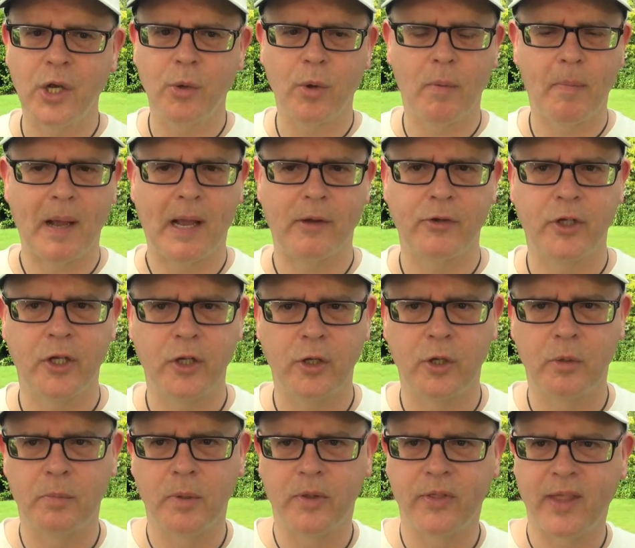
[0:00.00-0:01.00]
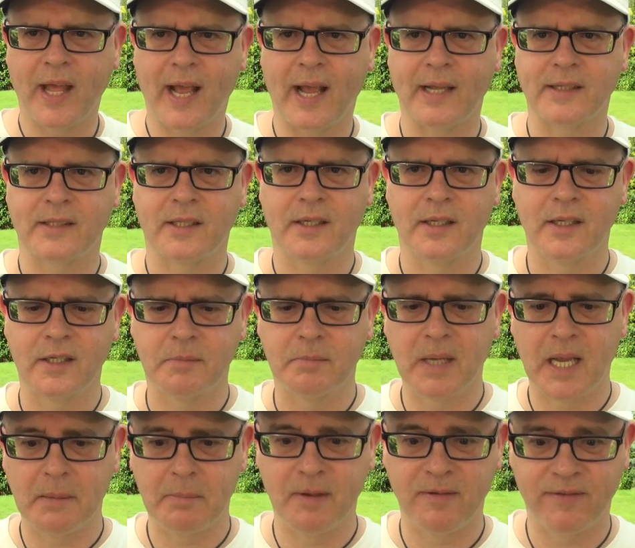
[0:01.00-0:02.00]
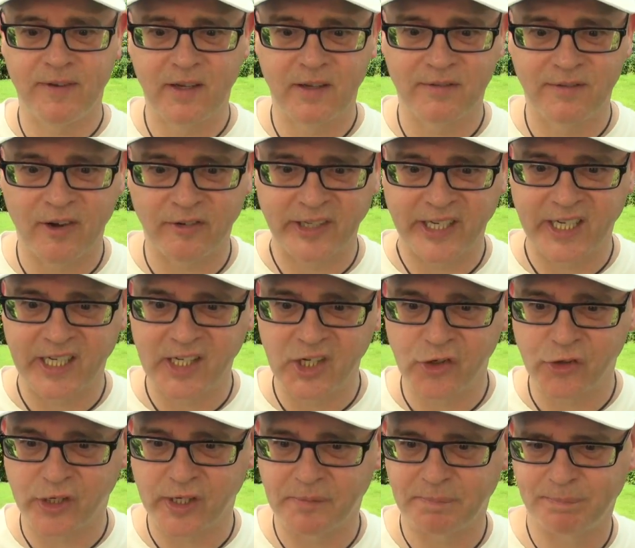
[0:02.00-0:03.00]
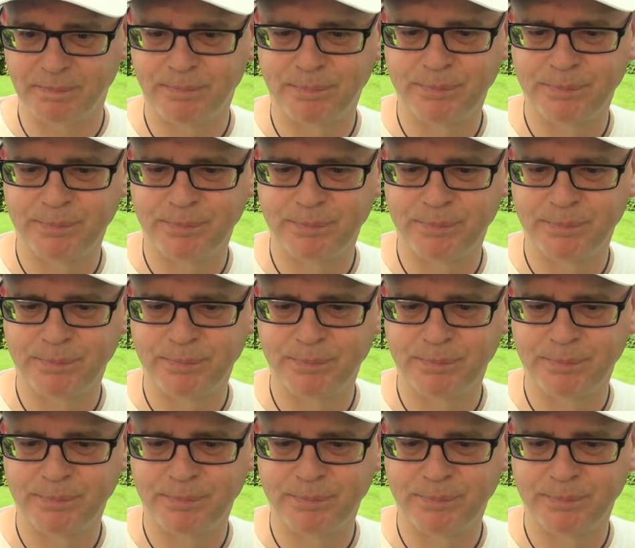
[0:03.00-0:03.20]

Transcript: know about you, but that has made me feel very hungry.